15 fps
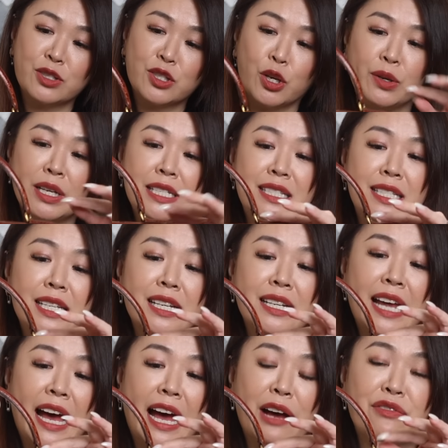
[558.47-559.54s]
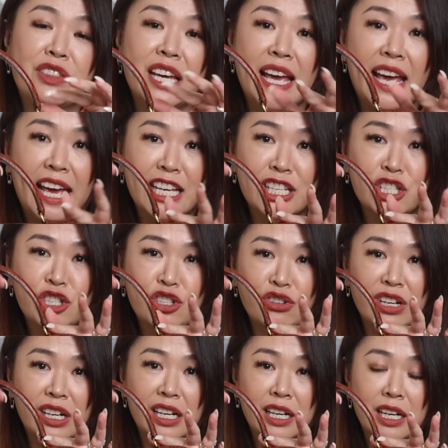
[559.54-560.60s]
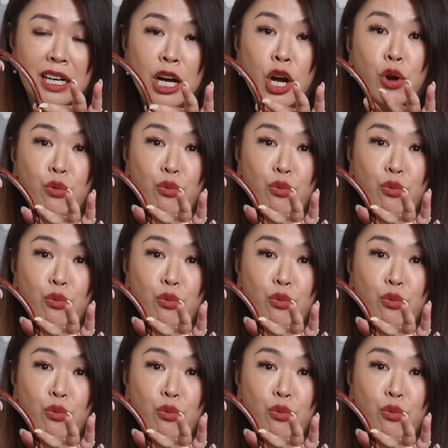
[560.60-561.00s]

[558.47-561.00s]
so it didn't have the extra